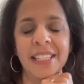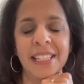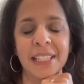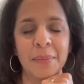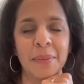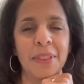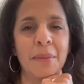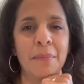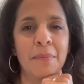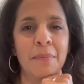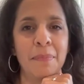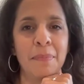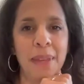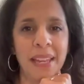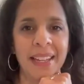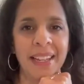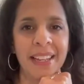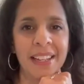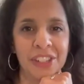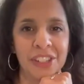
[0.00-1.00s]
some of the
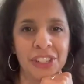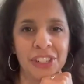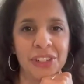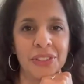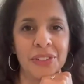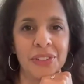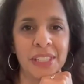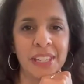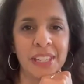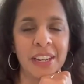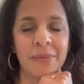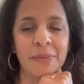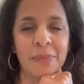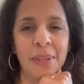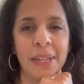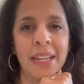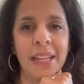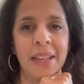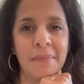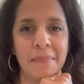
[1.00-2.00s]
big issues that have
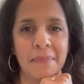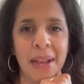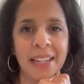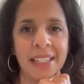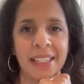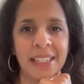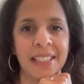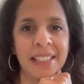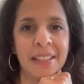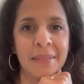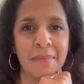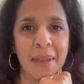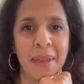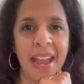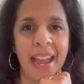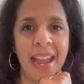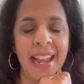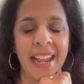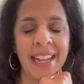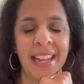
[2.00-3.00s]
been impacting the
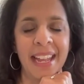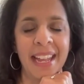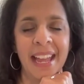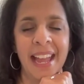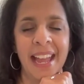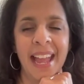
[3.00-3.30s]
Bay.